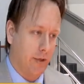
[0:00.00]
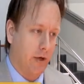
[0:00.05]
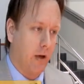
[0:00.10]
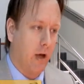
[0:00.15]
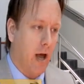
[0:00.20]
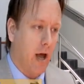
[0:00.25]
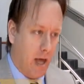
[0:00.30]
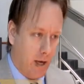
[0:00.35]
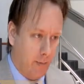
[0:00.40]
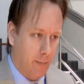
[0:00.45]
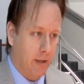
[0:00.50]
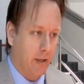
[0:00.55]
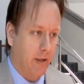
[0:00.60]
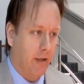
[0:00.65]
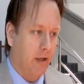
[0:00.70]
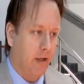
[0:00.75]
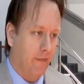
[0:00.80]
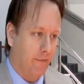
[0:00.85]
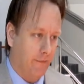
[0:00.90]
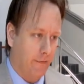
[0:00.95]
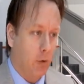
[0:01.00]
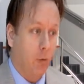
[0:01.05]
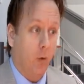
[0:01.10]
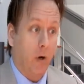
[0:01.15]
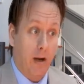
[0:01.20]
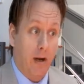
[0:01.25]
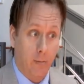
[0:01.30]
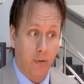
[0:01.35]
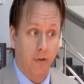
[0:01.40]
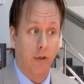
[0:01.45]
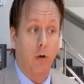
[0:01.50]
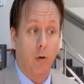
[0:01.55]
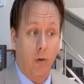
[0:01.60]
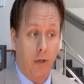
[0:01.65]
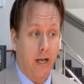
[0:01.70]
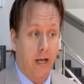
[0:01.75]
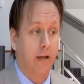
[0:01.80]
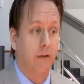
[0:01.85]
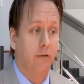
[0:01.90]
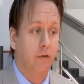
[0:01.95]
economy if you were able to
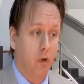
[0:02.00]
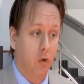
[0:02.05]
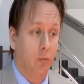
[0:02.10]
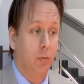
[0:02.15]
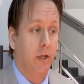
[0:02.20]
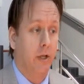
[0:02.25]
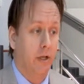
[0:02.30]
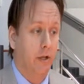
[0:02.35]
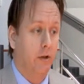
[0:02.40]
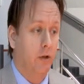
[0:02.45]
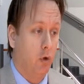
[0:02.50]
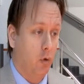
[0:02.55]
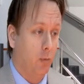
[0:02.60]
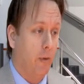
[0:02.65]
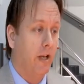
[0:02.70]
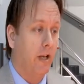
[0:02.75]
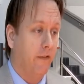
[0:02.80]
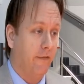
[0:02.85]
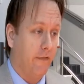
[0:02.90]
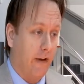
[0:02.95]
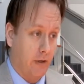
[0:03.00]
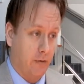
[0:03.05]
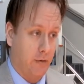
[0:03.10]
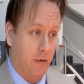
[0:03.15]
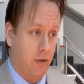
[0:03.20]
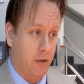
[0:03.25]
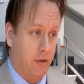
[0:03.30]
create 2 million new manufacturing